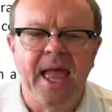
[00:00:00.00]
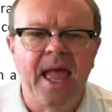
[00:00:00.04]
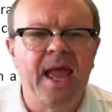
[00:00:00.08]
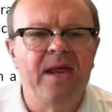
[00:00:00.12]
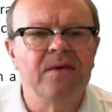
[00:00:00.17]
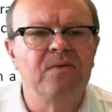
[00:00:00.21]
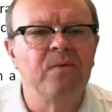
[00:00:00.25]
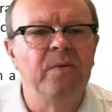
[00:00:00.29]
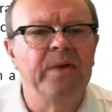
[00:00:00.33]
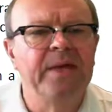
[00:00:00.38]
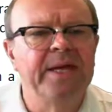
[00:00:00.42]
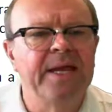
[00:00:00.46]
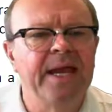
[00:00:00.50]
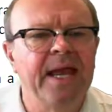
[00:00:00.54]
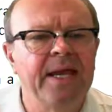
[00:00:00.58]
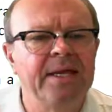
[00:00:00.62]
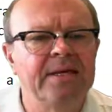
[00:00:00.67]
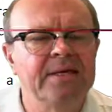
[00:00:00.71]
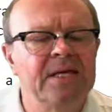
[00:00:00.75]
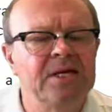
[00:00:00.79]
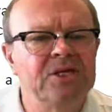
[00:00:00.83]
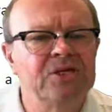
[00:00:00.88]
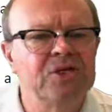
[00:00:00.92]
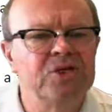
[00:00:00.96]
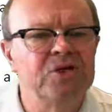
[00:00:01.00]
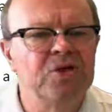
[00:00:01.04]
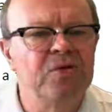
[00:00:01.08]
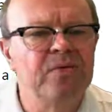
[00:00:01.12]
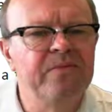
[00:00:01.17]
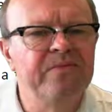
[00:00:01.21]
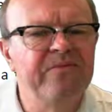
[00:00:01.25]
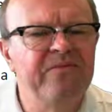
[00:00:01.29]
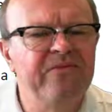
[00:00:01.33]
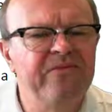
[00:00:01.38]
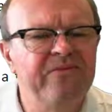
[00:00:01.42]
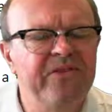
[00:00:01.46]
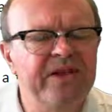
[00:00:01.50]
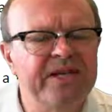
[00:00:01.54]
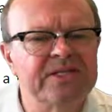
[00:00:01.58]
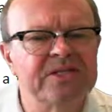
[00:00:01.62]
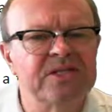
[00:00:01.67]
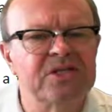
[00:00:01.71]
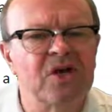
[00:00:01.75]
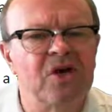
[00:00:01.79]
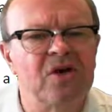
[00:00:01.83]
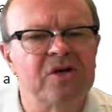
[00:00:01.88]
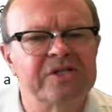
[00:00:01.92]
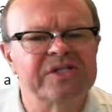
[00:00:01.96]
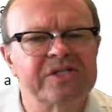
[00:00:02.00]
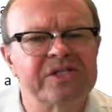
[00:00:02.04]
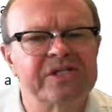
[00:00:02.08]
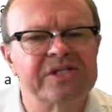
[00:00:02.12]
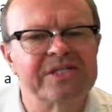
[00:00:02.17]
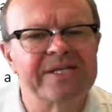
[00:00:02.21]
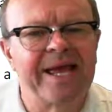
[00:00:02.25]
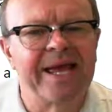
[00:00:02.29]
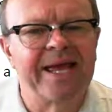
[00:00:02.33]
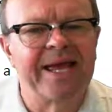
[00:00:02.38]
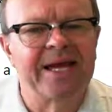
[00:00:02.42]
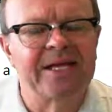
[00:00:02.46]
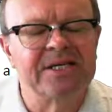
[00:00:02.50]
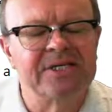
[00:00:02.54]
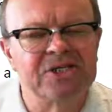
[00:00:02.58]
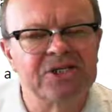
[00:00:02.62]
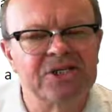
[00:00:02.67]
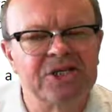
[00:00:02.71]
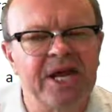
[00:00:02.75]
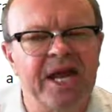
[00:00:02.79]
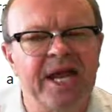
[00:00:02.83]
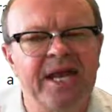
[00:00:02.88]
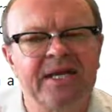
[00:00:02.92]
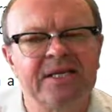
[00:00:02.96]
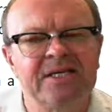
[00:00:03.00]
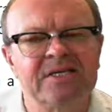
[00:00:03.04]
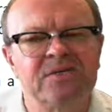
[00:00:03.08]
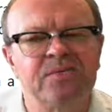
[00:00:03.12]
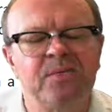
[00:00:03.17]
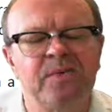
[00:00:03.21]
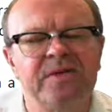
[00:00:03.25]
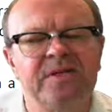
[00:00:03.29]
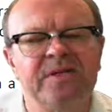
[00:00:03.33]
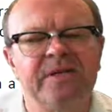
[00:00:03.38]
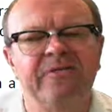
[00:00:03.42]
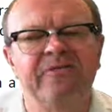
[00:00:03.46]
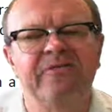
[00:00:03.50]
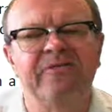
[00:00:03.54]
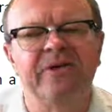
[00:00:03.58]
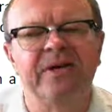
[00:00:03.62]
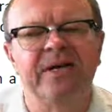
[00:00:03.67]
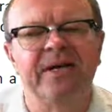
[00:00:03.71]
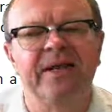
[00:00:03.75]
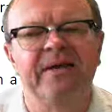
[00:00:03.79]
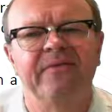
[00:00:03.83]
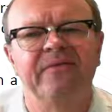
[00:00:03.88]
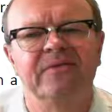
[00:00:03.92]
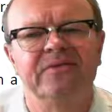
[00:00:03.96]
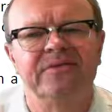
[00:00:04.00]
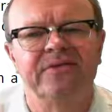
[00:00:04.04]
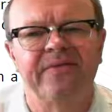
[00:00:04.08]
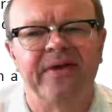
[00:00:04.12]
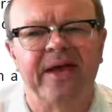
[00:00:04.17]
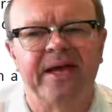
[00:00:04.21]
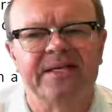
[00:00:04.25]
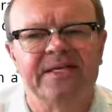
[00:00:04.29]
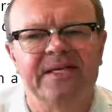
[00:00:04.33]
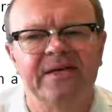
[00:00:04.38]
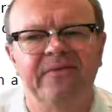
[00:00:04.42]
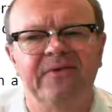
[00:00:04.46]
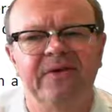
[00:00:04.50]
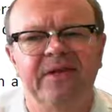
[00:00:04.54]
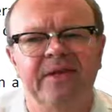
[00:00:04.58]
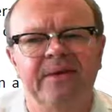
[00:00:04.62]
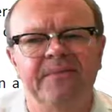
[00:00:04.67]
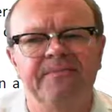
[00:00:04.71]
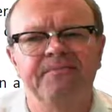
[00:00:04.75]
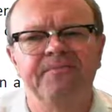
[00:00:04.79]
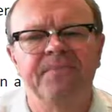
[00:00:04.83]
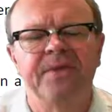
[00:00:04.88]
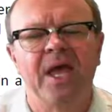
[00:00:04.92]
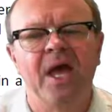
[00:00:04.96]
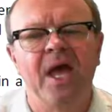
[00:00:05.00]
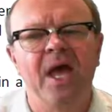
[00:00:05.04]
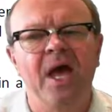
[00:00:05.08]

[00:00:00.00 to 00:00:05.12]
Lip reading: And we can assume fixed costs stay unchanged with different levels of activity,